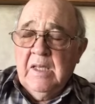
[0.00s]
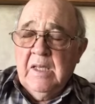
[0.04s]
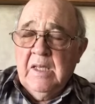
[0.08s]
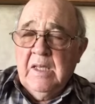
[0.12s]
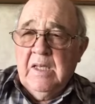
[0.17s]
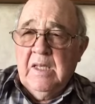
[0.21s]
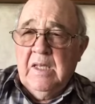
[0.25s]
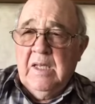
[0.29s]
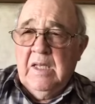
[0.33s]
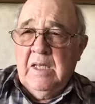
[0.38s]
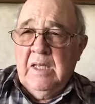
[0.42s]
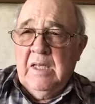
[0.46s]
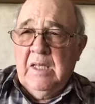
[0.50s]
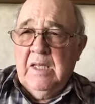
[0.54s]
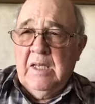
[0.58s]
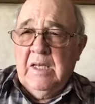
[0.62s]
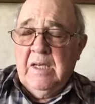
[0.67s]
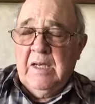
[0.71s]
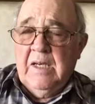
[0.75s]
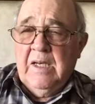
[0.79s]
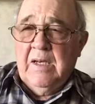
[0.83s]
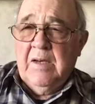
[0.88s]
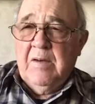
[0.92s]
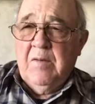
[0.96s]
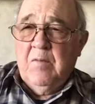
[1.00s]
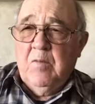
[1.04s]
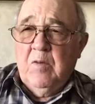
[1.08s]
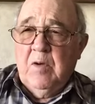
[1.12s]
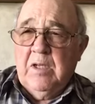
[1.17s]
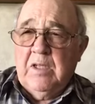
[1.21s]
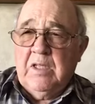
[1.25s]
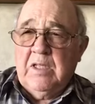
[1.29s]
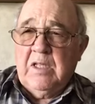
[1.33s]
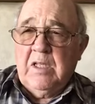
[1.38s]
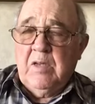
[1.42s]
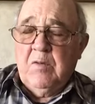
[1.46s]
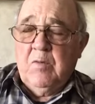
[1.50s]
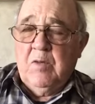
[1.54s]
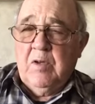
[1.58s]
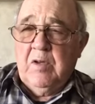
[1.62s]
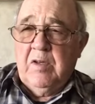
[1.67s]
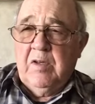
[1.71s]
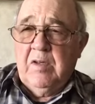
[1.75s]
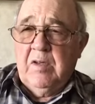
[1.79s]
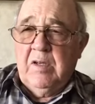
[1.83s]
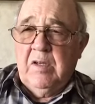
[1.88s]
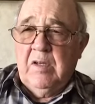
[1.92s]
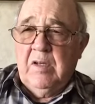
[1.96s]
The ones that
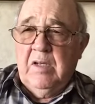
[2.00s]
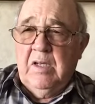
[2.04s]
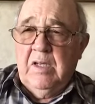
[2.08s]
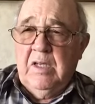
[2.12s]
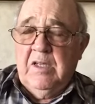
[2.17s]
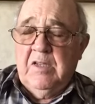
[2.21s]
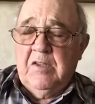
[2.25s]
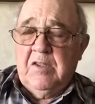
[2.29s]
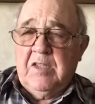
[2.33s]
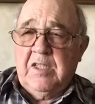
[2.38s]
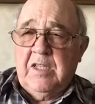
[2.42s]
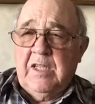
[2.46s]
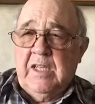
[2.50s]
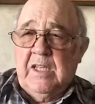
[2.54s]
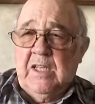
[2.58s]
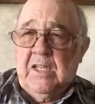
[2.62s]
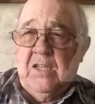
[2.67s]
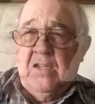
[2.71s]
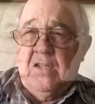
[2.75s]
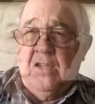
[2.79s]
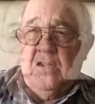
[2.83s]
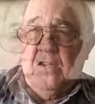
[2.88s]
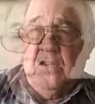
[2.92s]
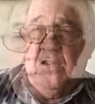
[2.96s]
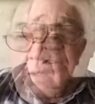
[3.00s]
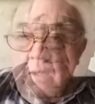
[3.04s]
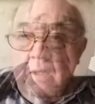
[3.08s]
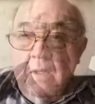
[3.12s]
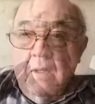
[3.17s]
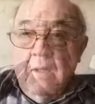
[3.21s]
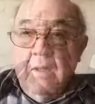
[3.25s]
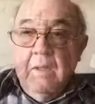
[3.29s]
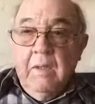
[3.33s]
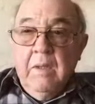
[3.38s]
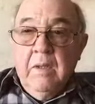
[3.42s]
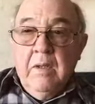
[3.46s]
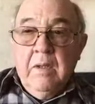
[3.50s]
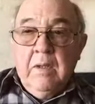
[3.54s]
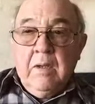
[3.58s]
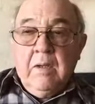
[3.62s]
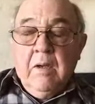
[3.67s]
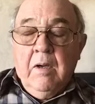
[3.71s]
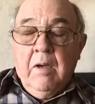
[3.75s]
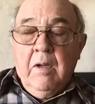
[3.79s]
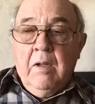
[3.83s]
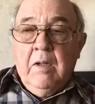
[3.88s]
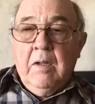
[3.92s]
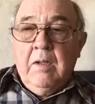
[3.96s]
we're interested in are
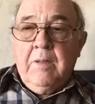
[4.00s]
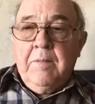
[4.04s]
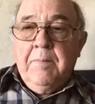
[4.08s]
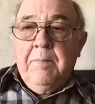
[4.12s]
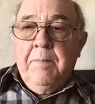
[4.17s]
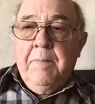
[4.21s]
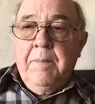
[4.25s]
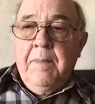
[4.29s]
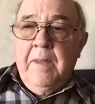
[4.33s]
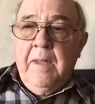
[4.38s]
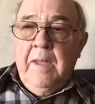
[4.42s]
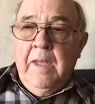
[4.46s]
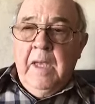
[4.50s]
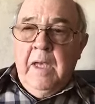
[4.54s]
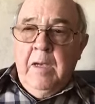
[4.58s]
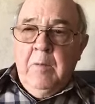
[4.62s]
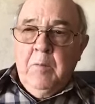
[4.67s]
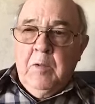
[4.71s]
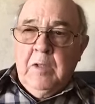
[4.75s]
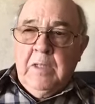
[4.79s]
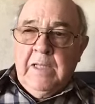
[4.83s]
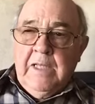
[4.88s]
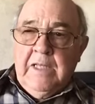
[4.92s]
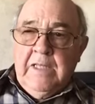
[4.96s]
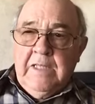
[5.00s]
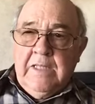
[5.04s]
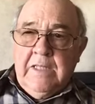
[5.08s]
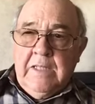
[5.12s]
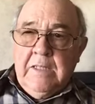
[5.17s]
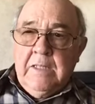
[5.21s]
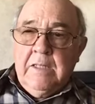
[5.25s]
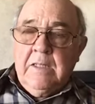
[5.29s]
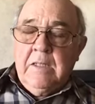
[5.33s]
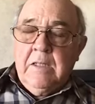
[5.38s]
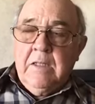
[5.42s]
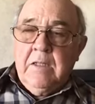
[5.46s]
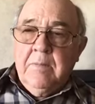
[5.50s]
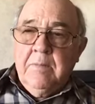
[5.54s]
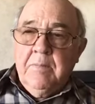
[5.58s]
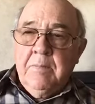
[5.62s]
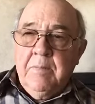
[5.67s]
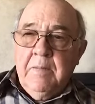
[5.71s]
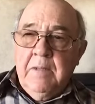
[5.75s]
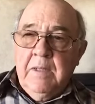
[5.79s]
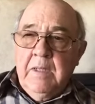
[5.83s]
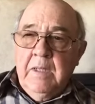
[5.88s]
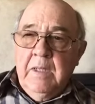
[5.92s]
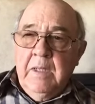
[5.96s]
called amylases.
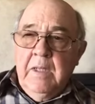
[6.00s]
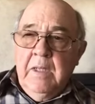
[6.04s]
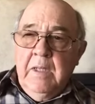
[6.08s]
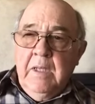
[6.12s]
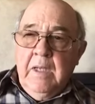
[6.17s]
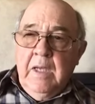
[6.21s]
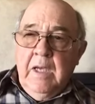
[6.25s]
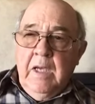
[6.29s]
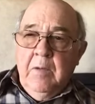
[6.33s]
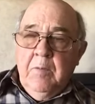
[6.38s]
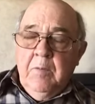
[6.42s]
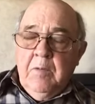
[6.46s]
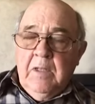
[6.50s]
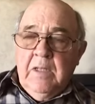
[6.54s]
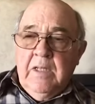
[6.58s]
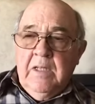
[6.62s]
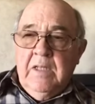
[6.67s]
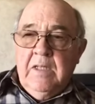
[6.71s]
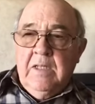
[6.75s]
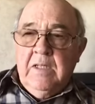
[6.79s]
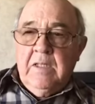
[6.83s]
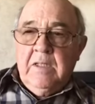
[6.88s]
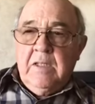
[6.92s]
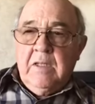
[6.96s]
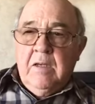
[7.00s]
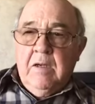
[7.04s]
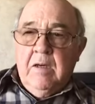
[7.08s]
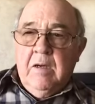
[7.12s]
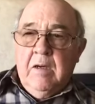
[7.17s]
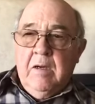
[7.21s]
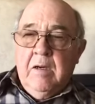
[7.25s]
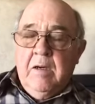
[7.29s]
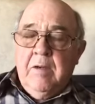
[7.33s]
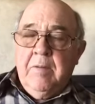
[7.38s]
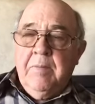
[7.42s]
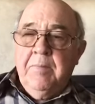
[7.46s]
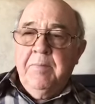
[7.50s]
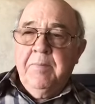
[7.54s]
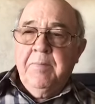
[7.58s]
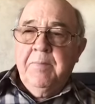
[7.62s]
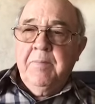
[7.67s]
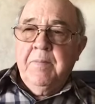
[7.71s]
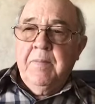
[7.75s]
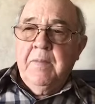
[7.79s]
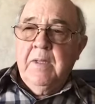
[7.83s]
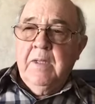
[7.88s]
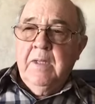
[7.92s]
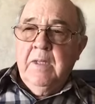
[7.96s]
Amylases are
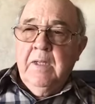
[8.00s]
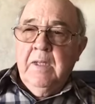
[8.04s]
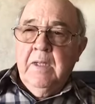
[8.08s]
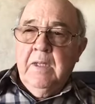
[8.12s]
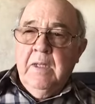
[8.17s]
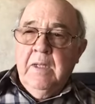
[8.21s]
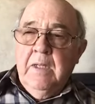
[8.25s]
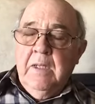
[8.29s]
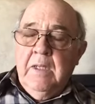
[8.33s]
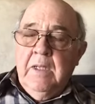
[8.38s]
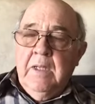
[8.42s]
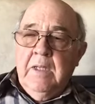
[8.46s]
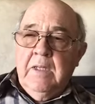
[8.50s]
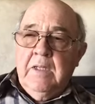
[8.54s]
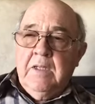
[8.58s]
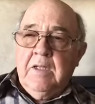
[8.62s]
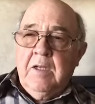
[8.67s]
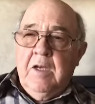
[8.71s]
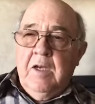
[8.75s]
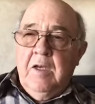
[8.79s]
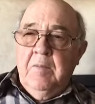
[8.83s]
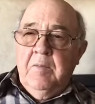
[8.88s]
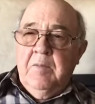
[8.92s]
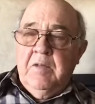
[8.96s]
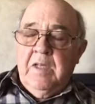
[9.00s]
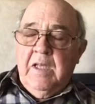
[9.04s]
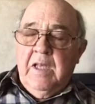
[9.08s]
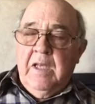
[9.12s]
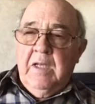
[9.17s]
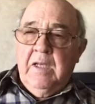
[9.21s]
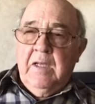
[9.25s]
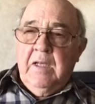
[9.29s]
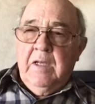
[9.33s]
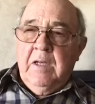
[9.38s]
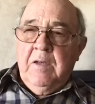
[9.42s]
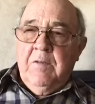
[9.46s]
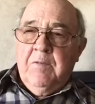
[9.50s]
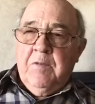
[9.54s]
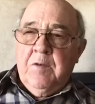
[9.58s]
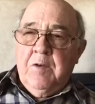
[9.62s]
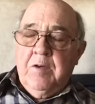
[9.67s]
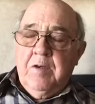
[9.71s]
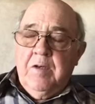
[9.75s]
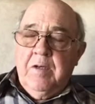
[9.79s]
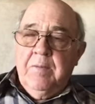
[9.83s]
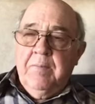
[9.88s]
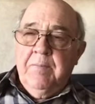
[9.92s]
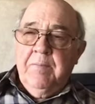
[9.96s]
enzymes that
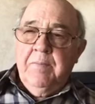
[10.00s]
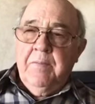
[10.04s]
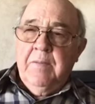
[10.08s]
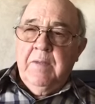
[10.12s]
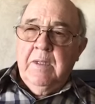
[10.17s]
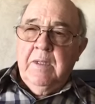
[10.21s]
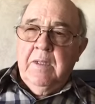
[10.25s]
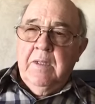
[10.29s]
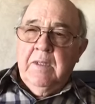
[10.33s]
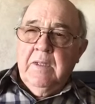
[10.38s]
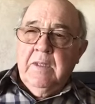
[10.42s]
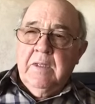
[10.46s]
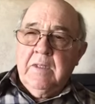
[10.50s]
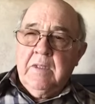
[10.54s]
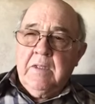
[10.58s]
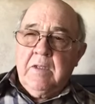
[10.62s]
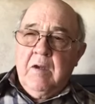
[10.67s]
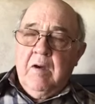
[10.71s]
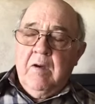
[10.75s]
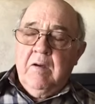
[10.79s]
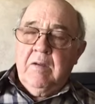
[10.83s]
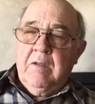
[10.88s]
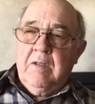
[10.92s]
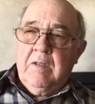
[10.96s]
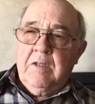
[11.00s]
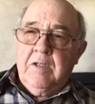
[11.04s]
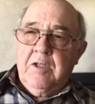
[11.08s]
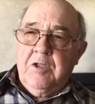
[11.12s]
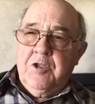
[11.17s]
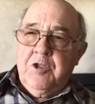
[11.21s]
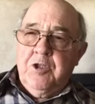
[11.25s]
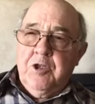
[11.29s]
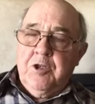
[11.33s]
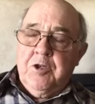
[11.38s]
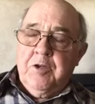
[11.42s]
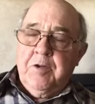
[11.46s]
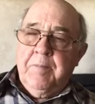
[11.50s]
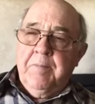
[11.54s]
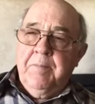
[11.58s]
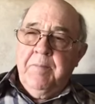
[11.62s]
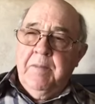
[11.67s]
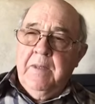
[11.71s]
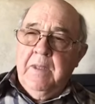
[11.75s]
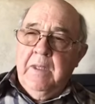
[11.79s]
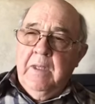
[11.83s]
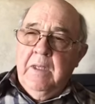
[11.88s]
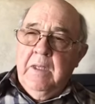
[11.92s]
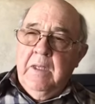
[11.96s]
convert starch to sugar,
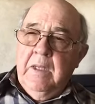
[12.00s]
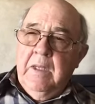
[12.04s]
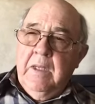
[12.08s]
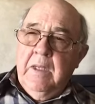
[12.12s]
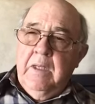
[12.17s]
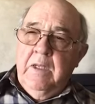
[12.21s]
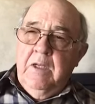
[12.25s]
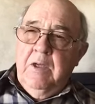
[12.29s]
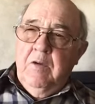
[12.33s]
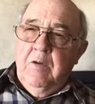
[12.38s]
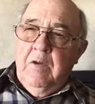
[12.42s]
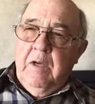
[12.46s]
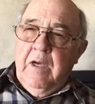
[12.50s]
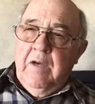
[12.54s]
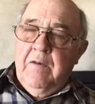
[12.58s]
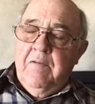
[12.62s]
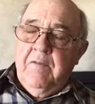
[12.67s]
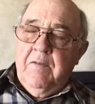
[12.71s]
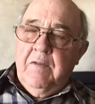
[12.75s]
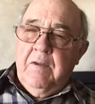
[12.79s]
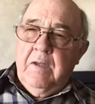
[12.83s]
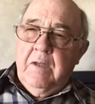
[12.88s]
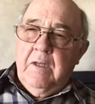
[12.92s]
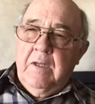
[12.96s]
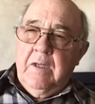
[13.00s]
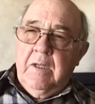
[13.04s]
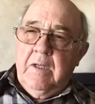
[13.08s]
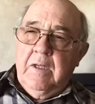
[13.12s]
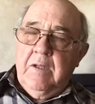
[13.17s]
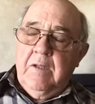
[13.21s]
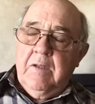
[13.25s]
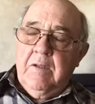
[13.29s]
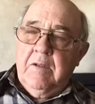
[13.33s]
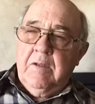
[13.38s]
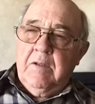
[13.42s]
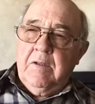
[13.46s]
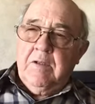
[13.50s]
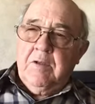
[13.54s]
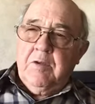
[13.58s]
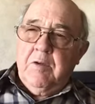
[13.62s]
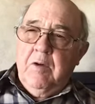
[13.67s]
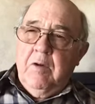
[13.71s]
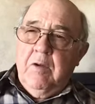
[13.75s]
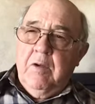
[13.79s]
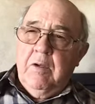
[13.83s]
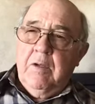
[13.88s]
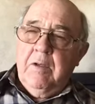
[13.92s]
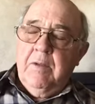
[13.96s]
and you have
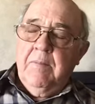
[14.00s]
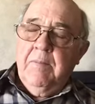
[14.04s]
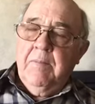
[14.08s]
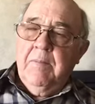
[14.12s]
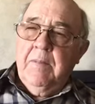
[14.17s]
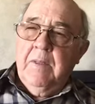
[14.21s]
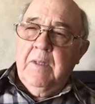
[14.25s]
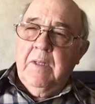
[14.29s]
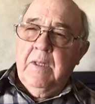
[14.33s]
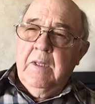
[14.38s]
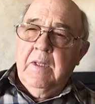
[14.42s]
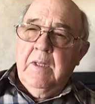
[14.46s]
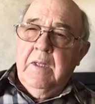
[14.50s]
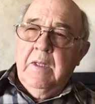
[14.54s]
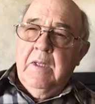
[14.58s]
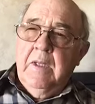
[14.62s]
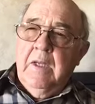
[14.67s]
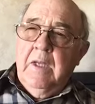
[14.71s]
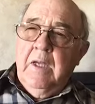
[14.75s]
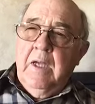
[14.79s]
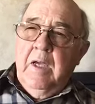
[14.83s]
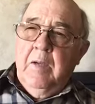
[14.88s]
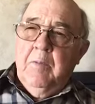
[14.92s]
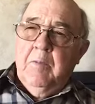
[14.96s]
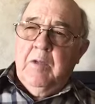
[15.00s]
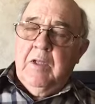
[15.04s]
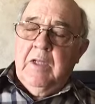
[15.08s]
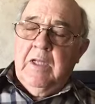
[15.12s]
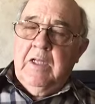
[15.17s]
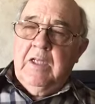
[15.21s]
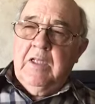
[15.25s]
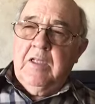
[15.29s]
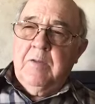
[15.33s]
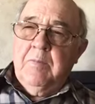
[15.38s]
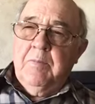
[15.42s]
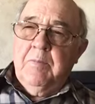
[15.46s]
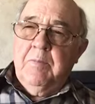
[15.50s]
strong amylase